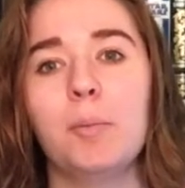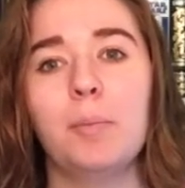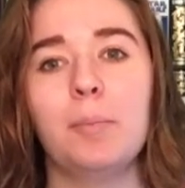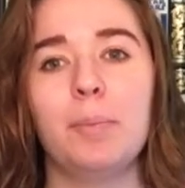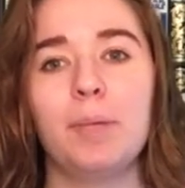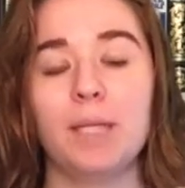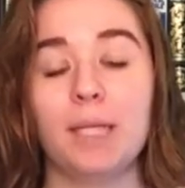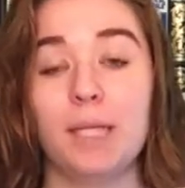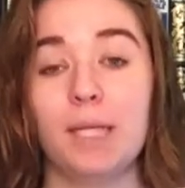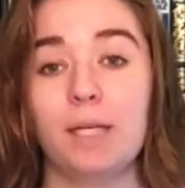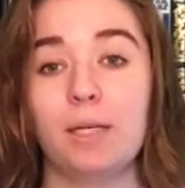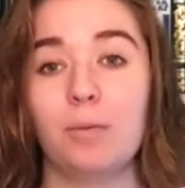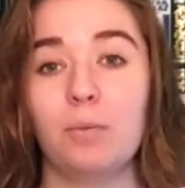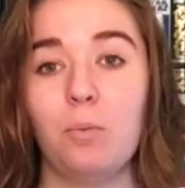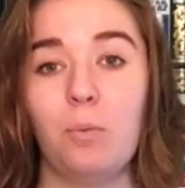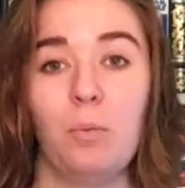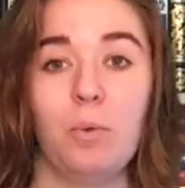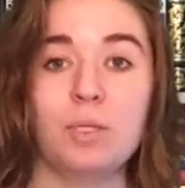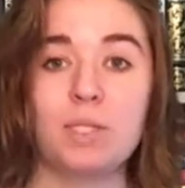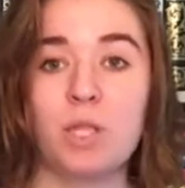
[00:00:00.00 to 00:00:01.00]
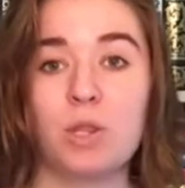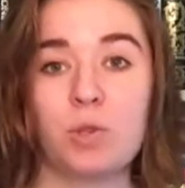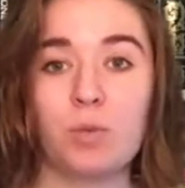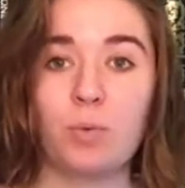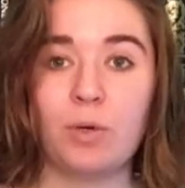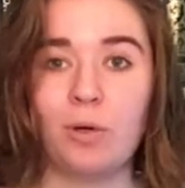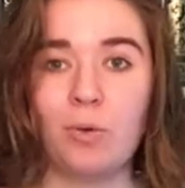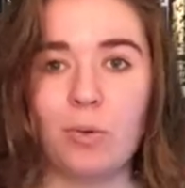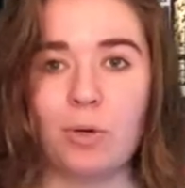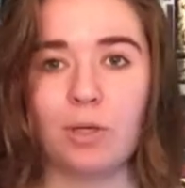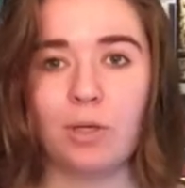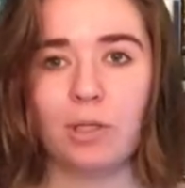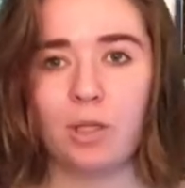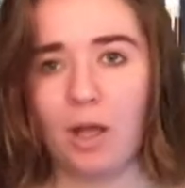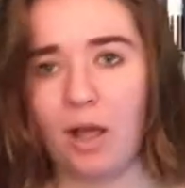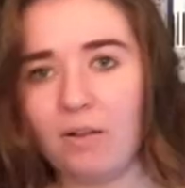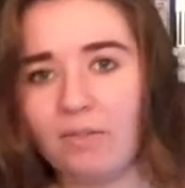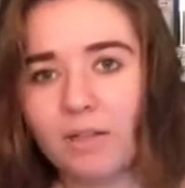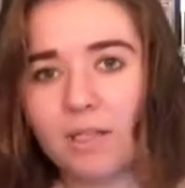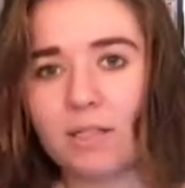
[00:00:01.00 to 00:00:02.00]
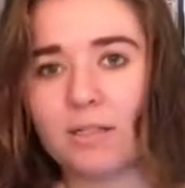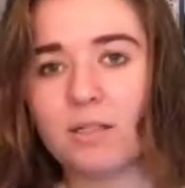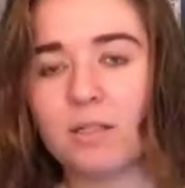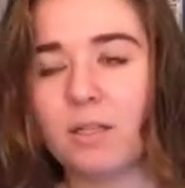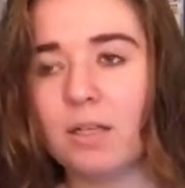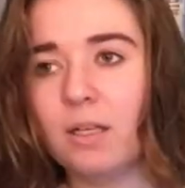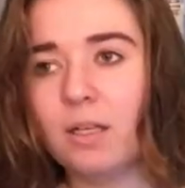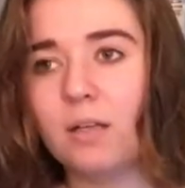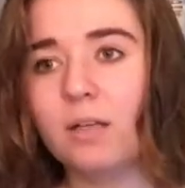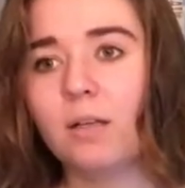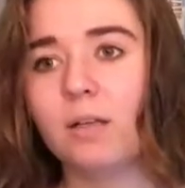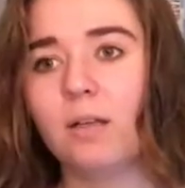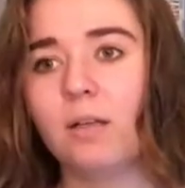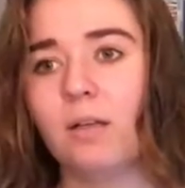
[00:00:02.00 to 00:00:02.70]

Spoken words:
but, like, wasn't the real world, obviously.